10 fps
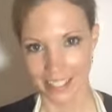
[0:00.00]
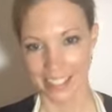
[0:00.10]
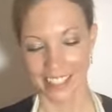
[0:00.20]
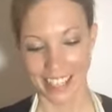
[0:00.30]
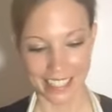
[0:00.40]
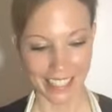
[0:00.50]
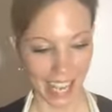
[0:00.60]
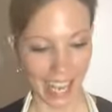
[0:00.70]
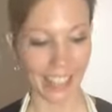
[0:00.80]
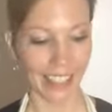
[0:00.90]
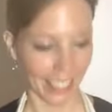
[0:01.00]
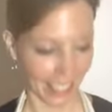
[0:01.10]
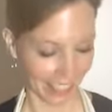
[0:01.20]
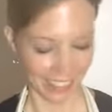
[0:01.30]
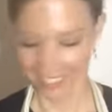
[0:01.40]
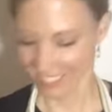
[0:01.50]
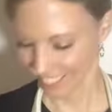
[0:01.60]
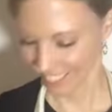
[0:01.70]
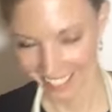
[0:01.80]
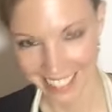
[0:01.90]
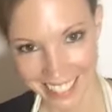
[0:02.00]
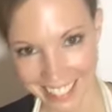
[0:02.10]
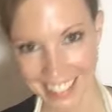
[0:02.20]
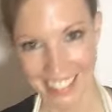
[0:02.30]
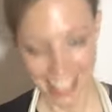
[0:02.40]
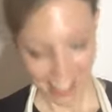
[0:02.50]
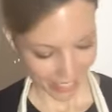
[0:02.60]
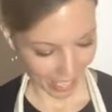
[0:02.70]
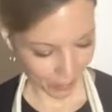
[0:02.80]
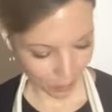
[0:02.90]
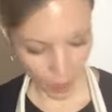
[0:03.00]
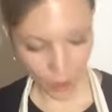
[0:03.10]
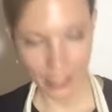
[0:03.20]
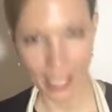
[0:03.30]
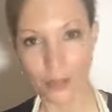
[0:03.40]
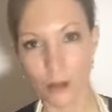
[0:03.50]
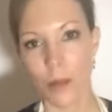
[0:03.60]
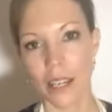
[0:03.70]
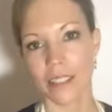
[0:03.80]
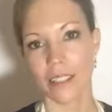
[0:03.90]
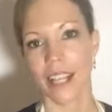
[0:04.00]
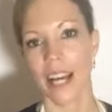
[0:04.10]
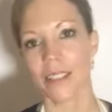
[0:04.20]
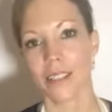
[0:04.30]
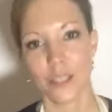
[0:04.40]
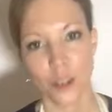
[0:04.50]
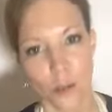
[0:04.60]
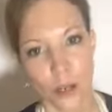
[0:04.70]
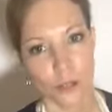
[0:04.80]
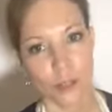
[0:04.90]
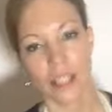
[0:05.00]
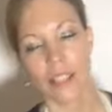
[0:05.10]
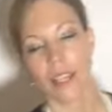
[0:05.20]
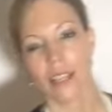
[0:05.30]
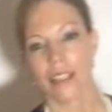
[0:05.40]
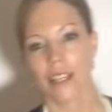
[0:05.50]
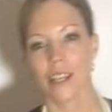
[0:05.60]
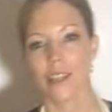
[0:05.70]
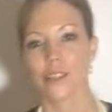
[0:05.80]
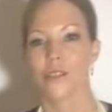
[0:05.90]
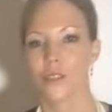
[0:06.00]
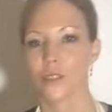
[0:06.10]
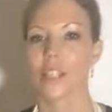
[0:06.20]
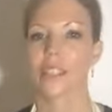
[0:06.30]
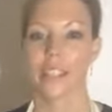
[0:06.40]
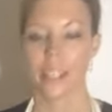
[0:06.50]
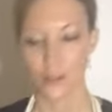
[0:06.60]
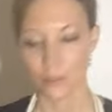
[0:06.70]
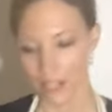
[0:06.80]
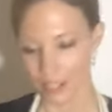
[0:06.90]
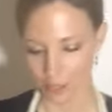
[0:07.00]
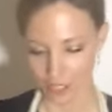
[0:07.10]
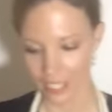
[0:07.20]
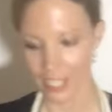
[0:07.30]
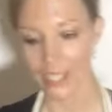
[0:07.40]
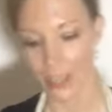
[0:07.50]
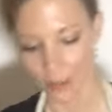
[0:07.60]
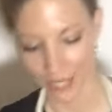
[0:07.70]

Exactly. That's so that's true. What, that's what makes the classes so much fun. Is at the end you get to eat a meat, you get to eat oh, something. Oh yeah.